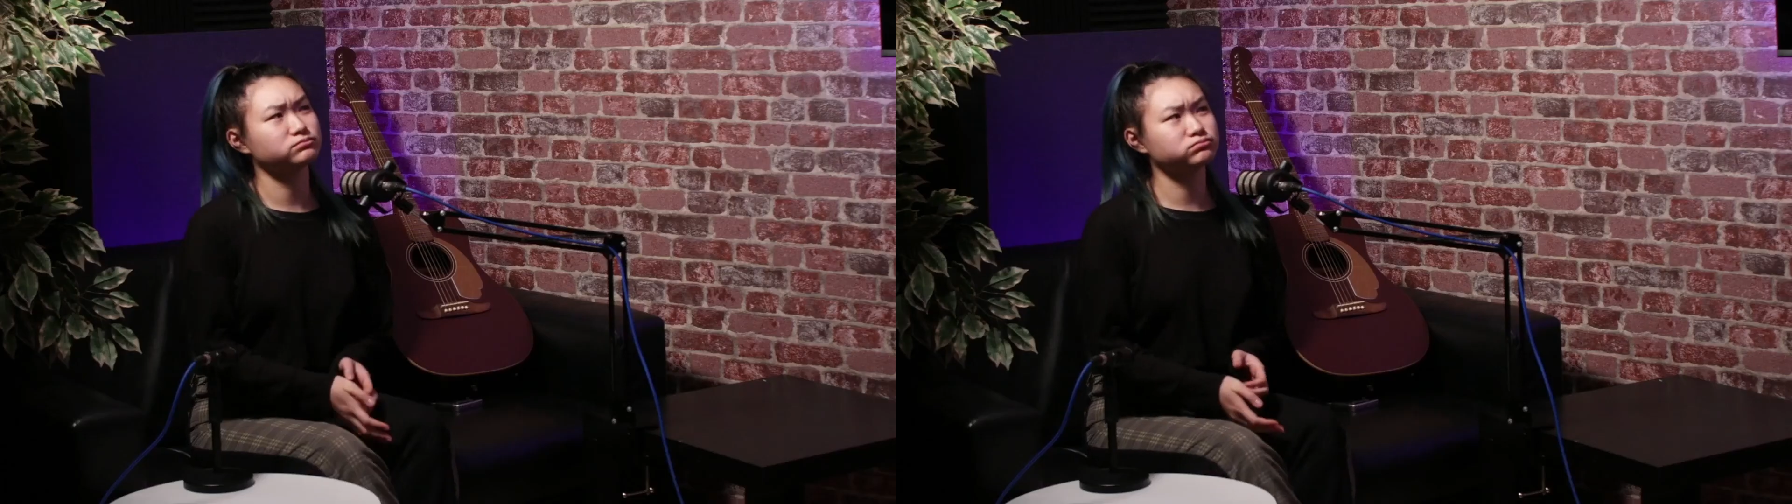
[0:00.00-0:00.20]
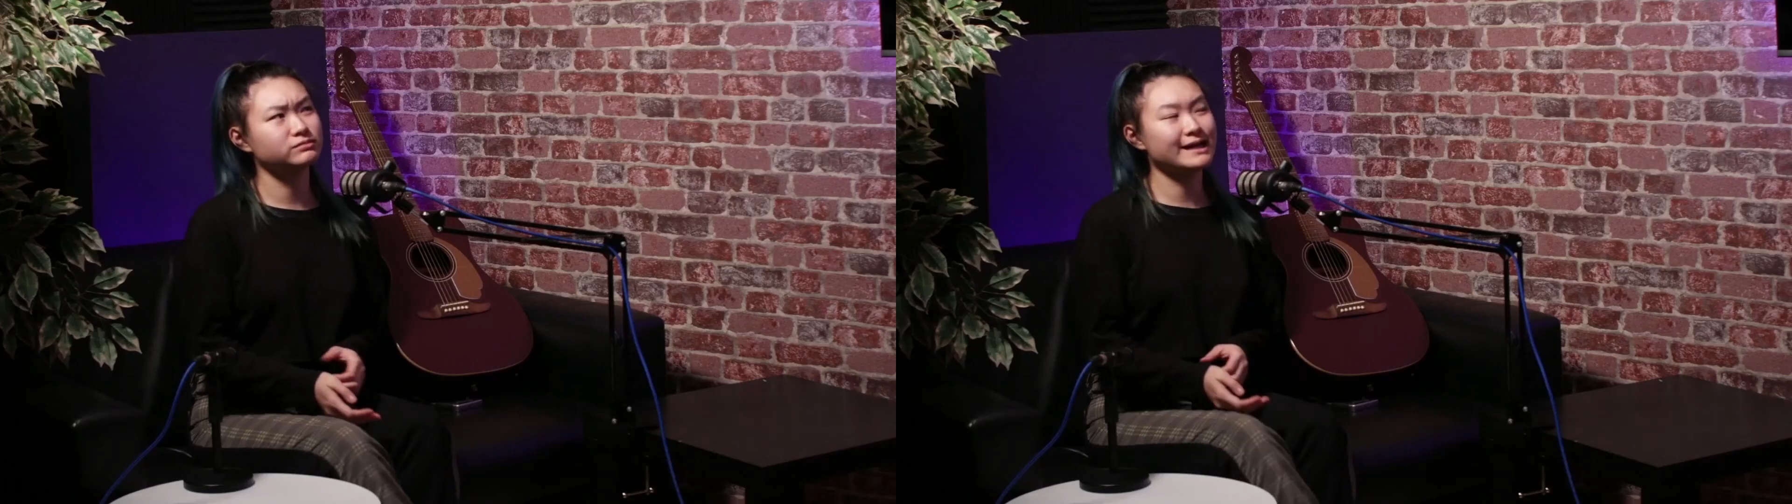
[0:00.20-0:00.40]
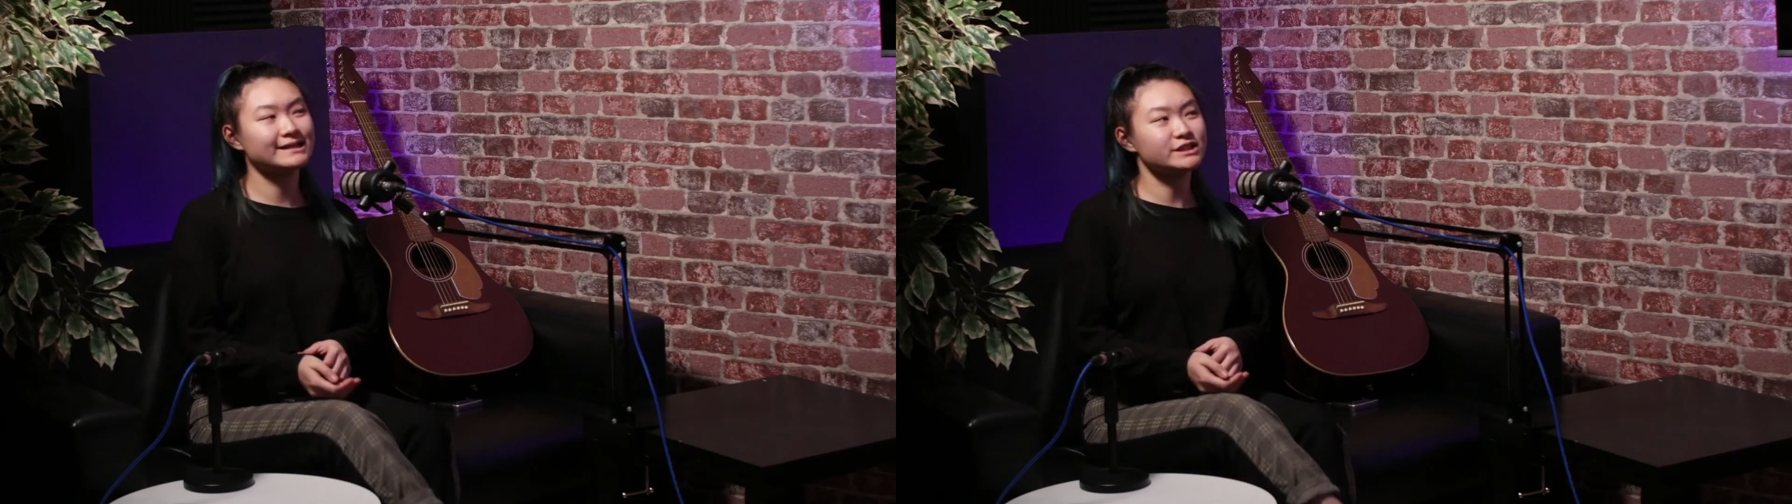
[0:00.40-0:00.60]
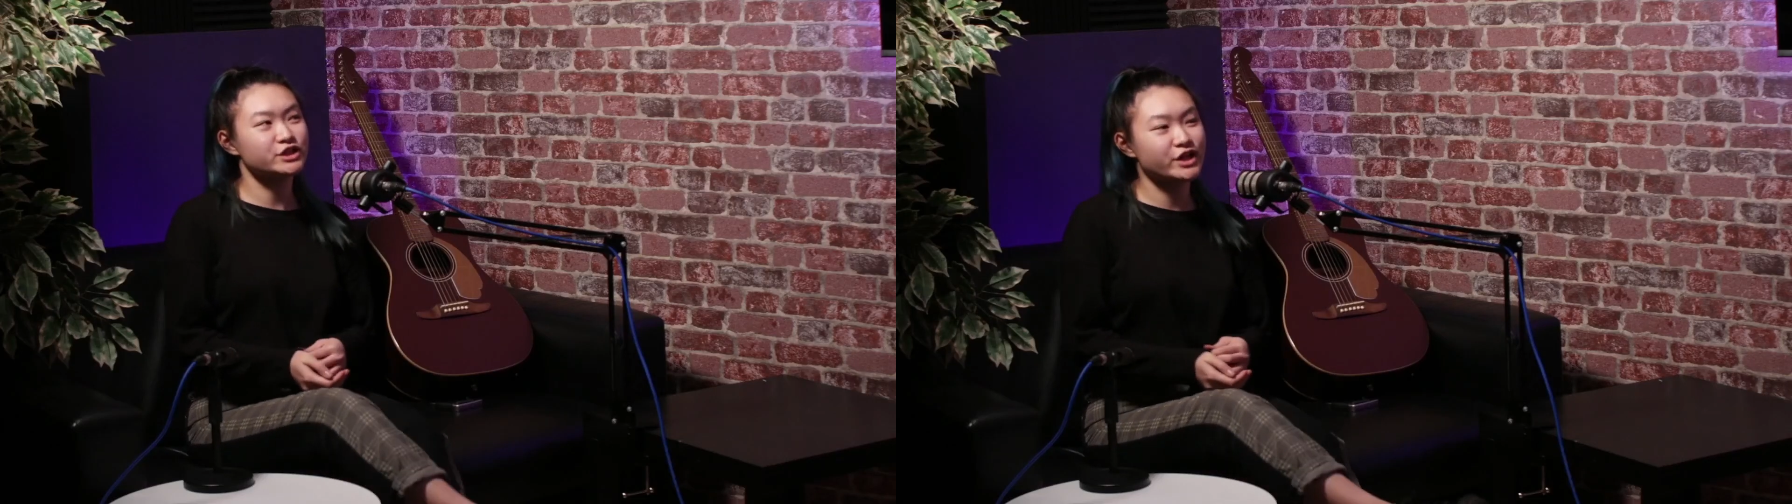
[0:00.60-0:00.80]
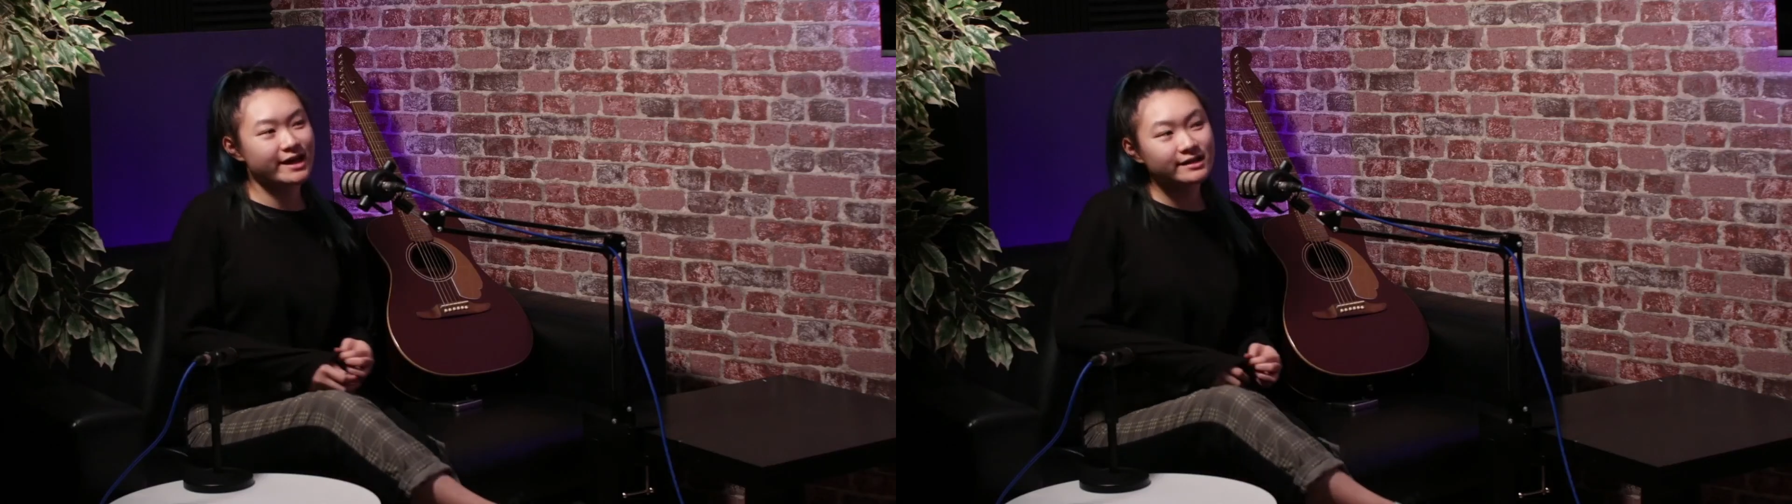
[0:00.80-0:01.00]
It
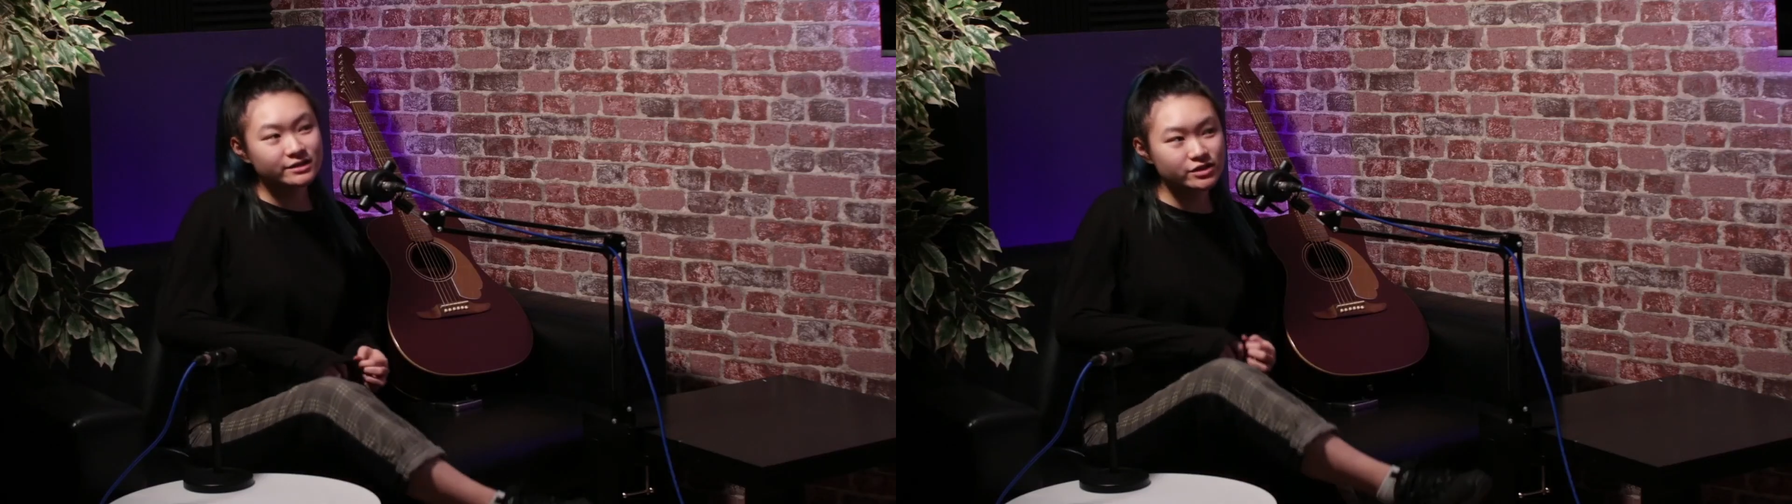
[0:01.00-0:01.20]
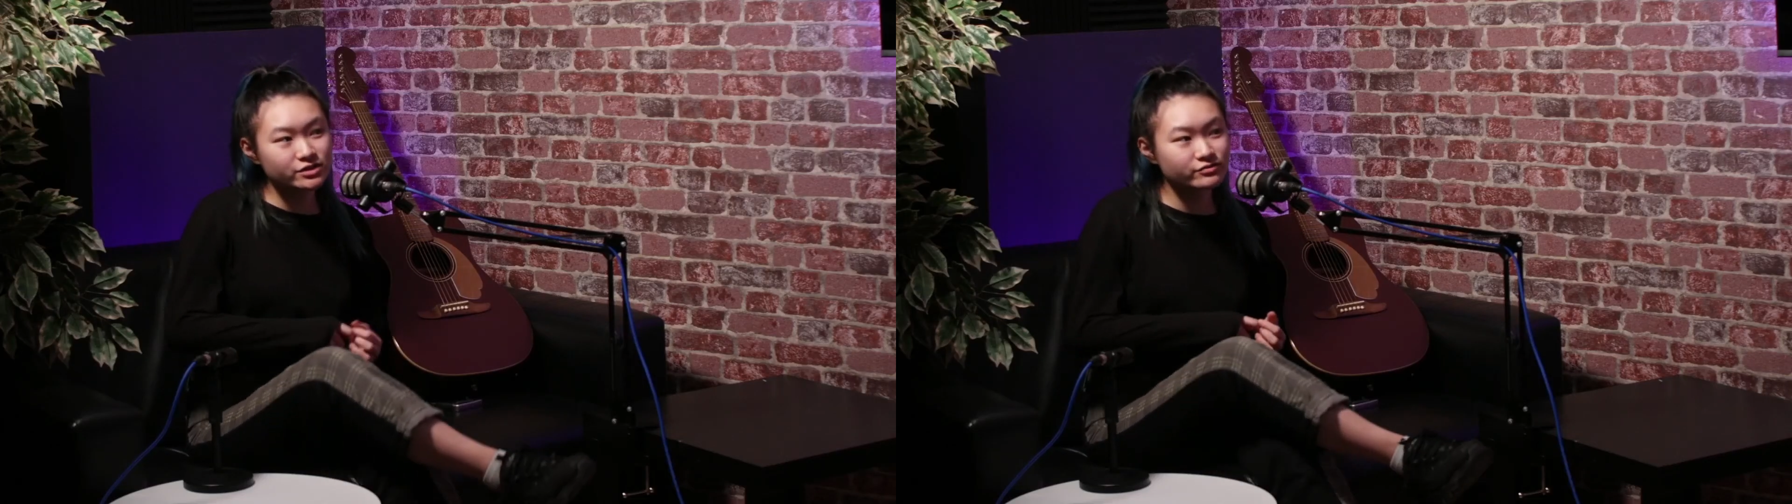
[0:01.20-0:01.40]
changes